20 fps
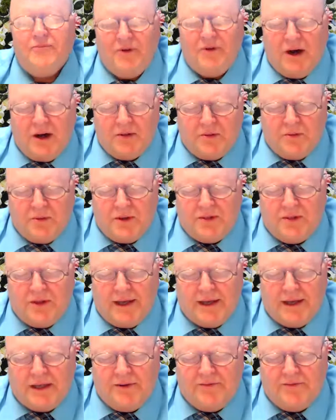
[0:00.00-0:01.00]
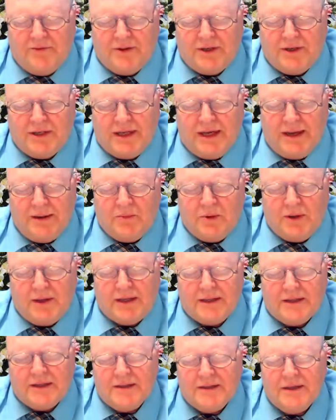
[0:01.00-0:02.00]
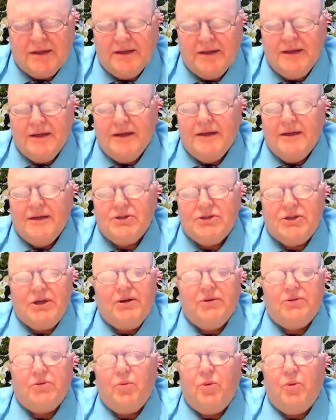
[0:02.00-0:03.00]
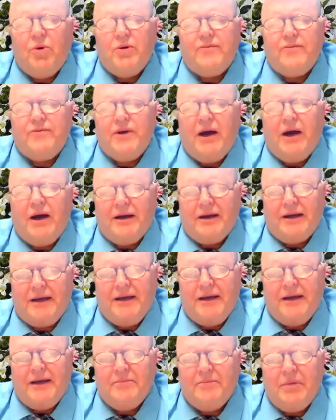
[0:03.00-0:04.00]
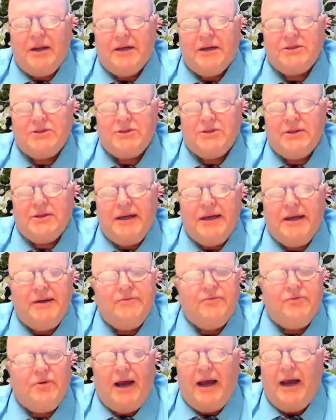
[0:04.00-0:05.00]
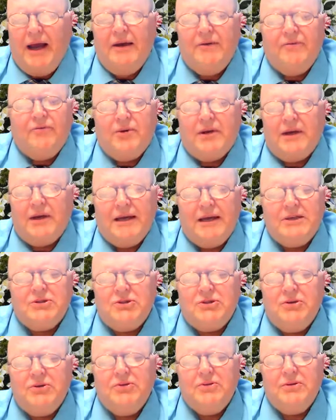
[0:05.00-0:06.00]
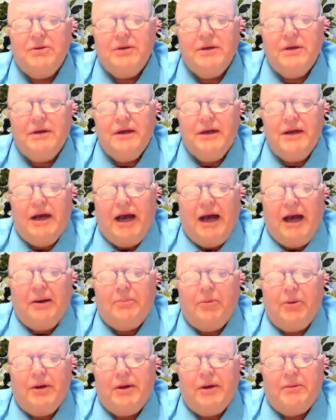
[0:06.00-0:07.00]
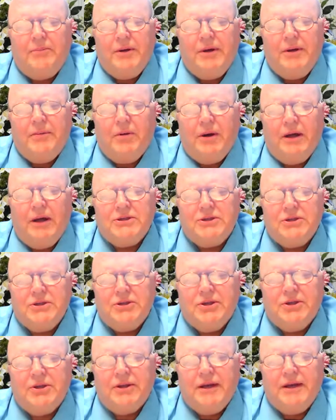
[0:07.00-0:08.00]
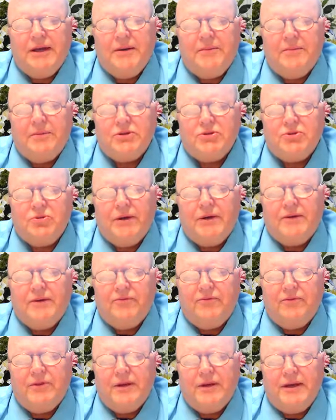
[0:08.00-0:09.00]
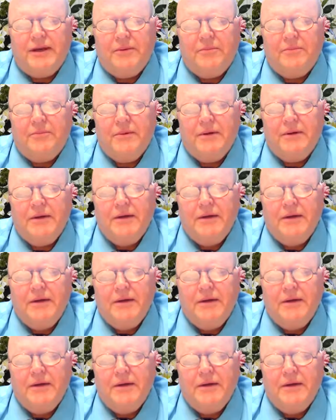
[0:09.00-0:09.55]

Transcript: Father, we thank you for the time we can share the Word of God again. Bless every, every listener I pray it be a blessing to them, a strength for them.